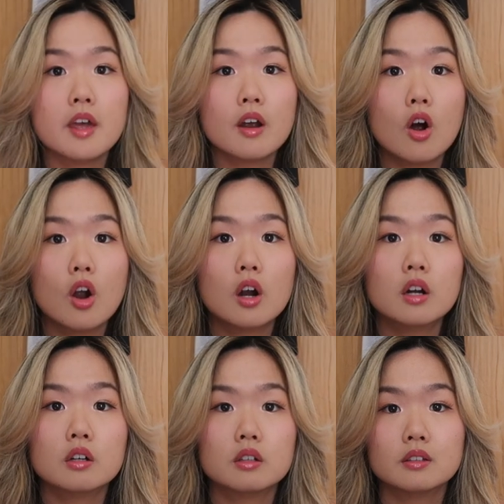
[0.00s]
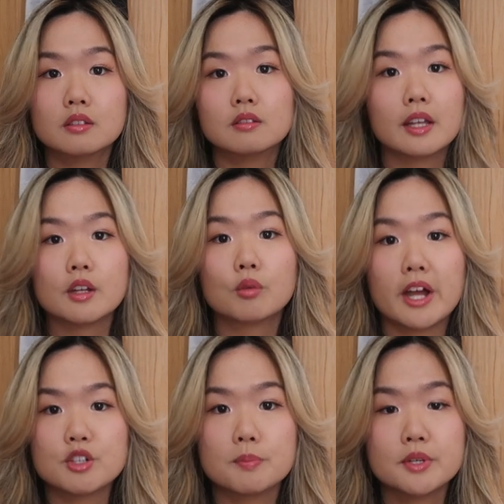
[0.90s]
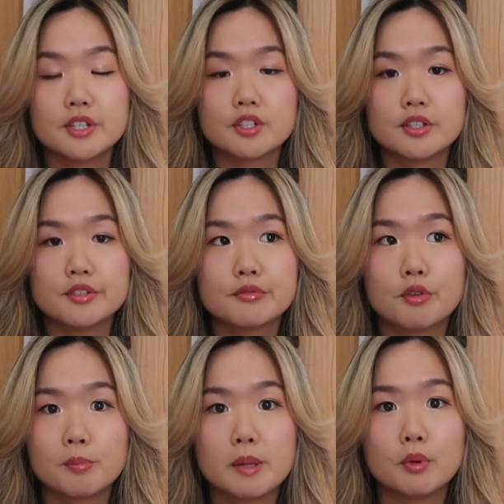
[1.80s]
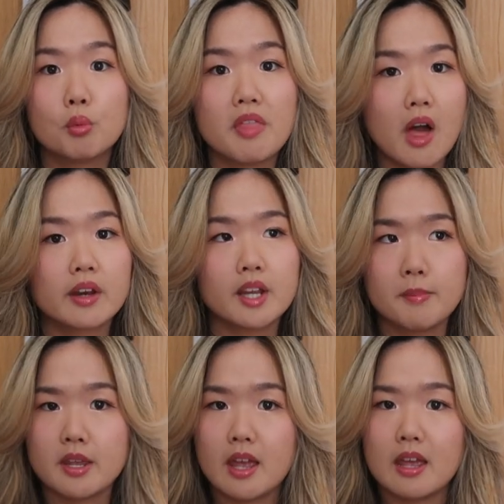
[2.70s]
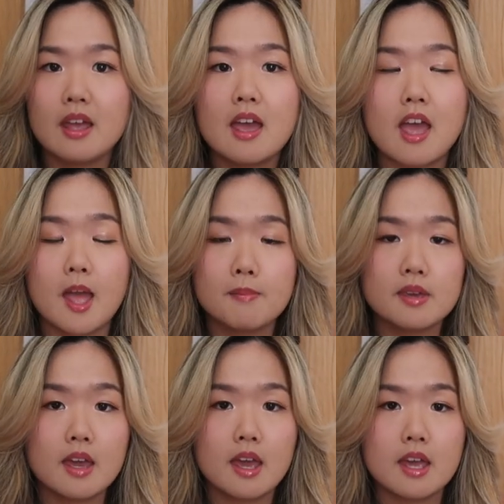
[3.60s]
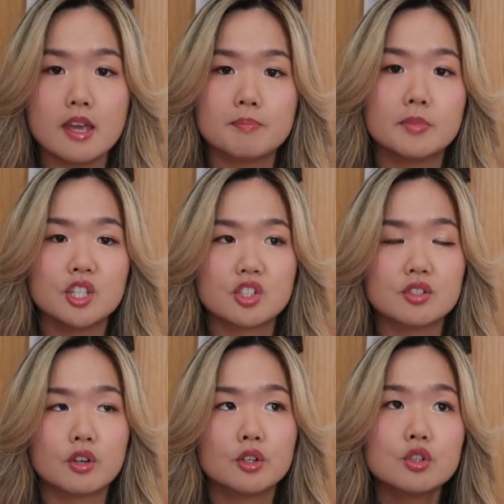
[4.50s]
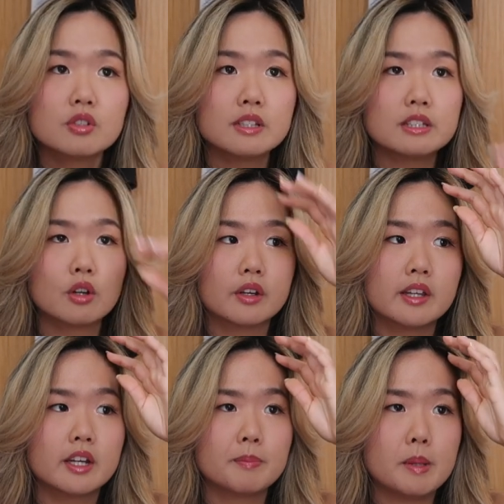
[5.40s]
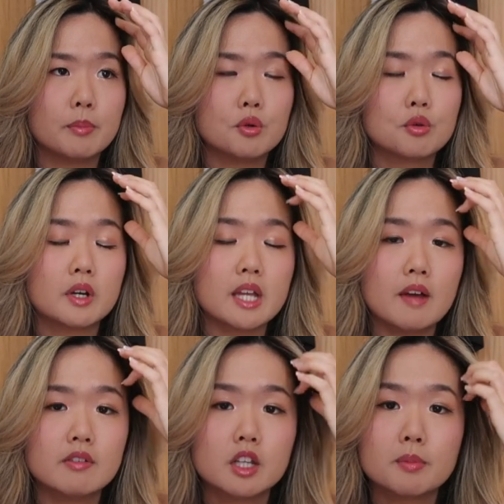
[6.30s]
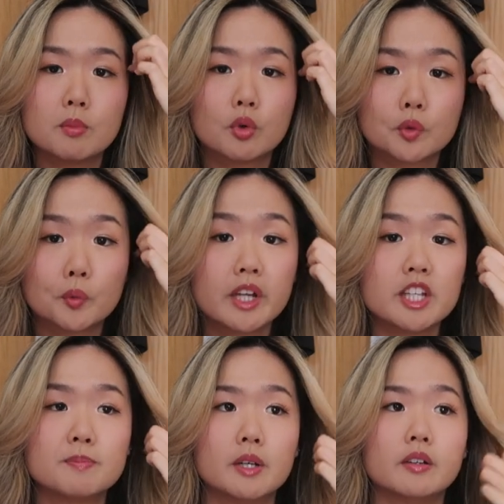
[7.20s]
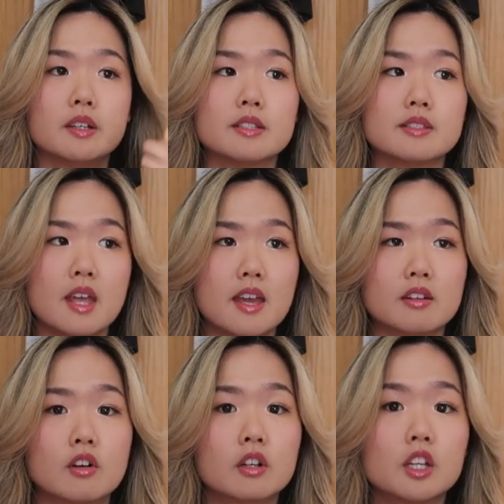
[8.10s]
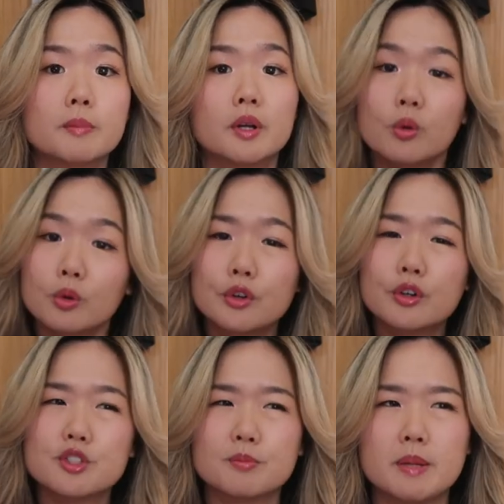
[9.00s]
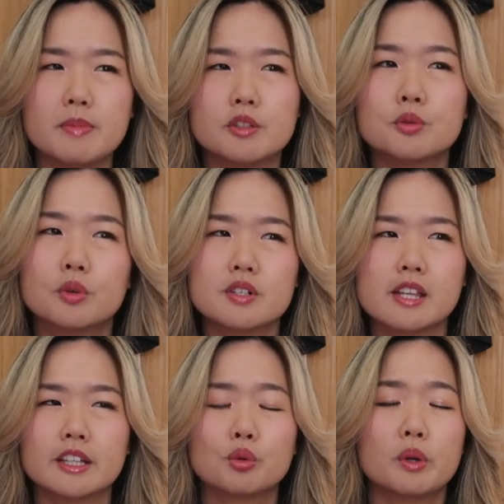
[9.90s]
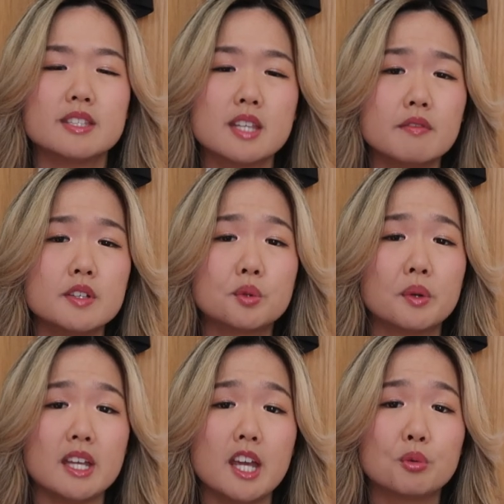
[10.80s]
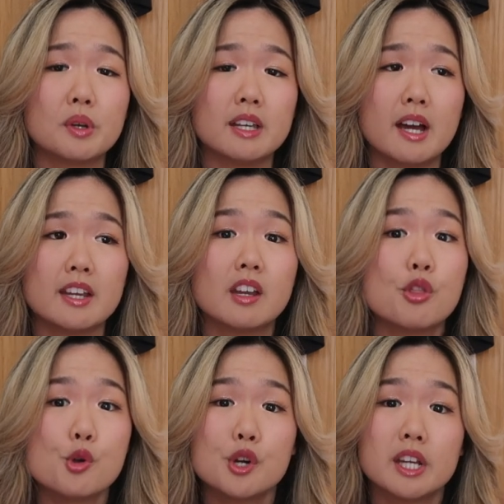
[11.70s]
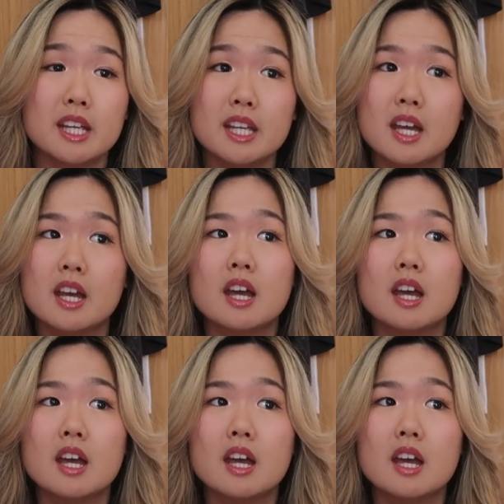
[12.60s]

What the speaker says: There are like graduate positions for people without an MBA. MBA positions are usually targeted at people who already have a little bit more work experience and are a little bit older, so maybe towards like 27, 28, 29, 30.